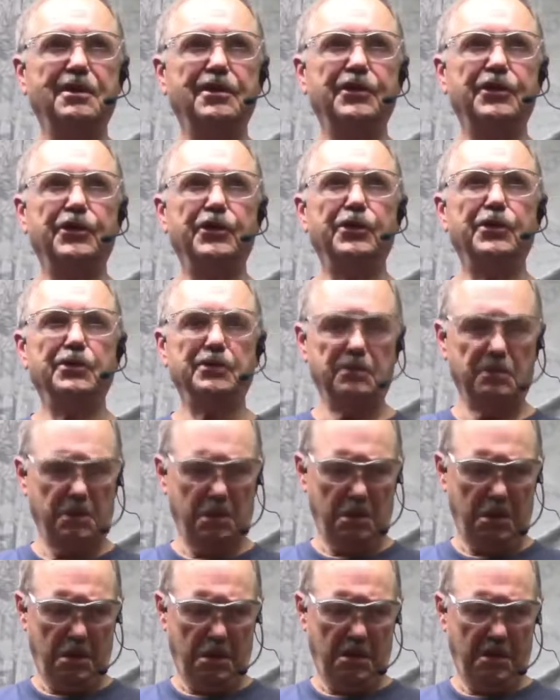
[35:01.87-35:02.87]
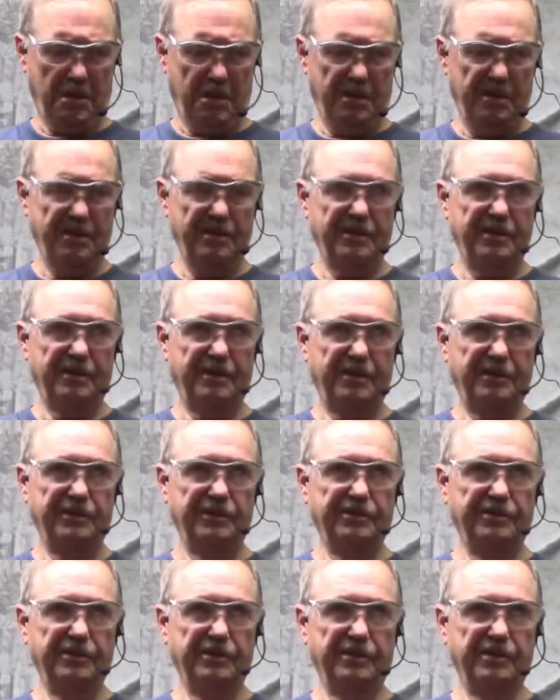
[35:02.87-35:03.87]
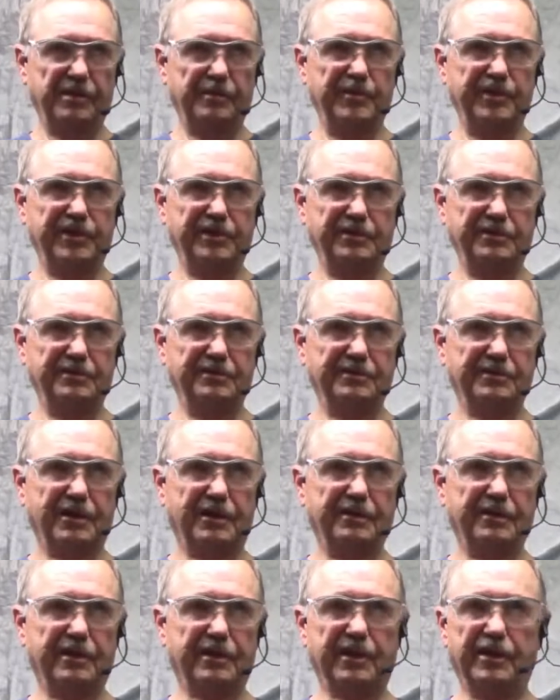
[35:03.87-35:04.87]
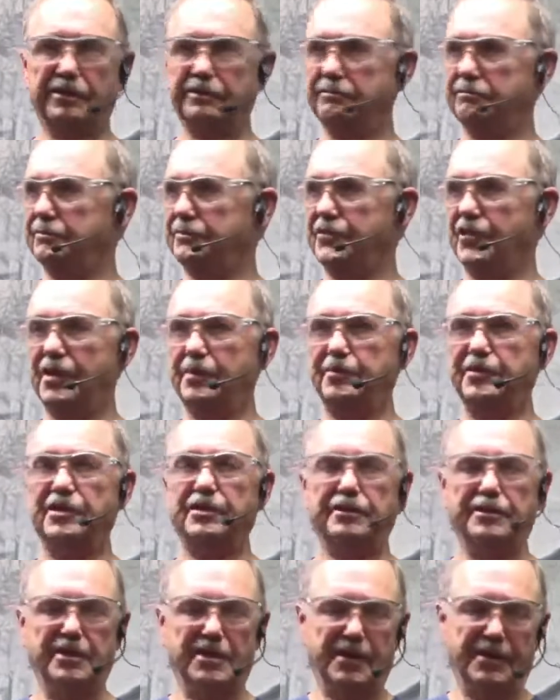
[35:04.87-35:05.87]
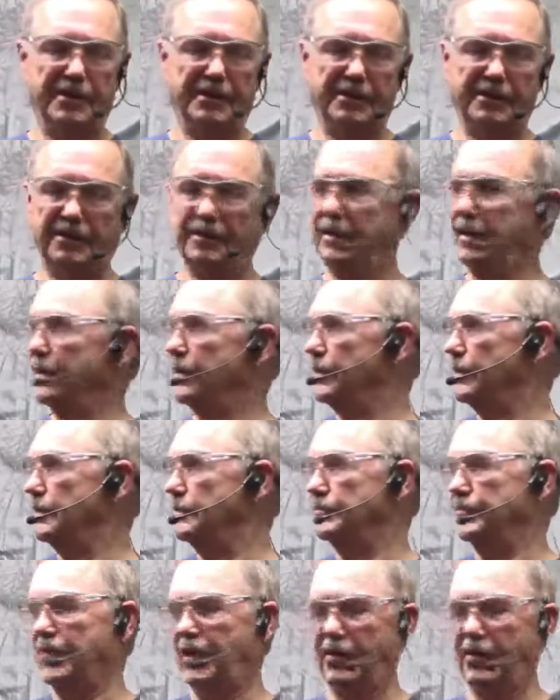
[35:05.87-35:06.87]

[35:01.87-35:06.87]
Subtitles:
here. Can you still hear me? Sounds like I dropped out.